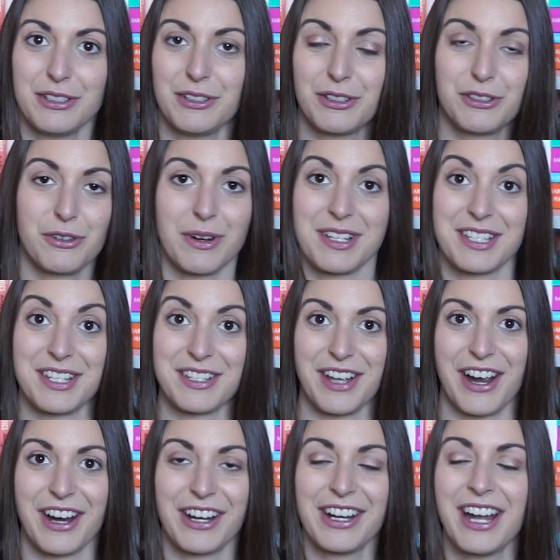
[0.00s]
choices
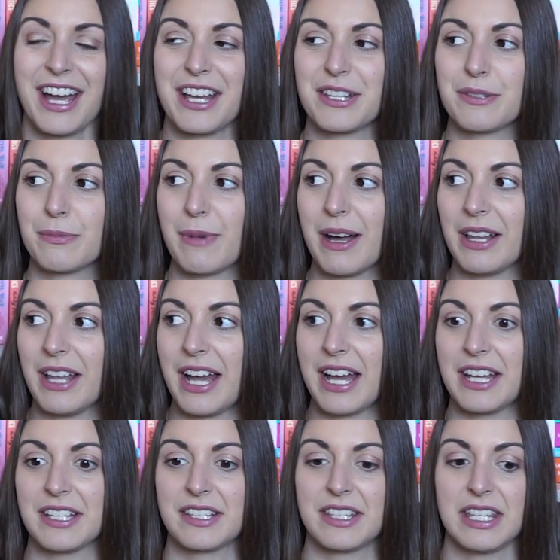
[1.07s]
are, as well
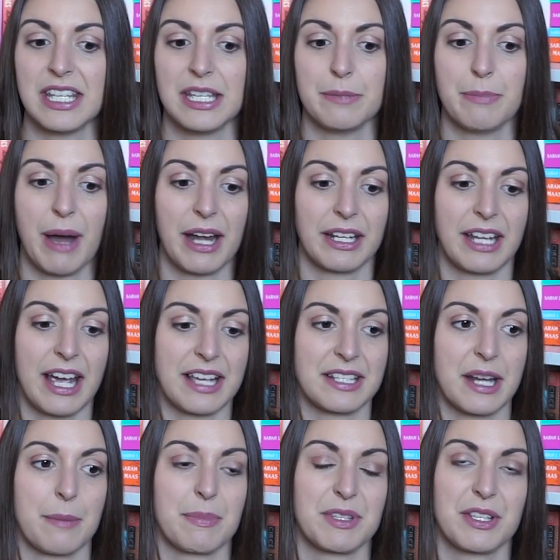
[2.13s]
as the
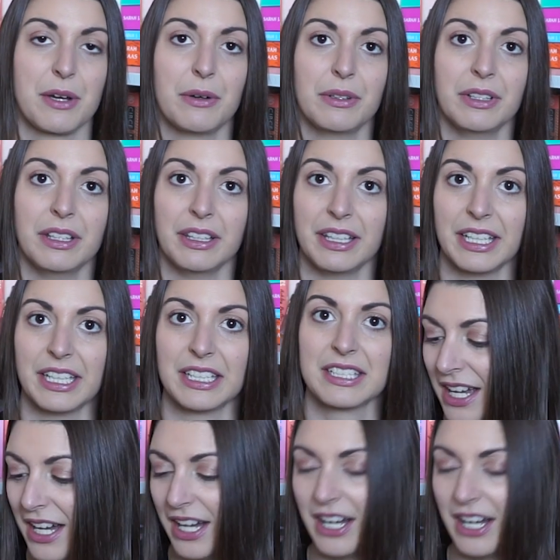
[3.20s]
podcast episode linked.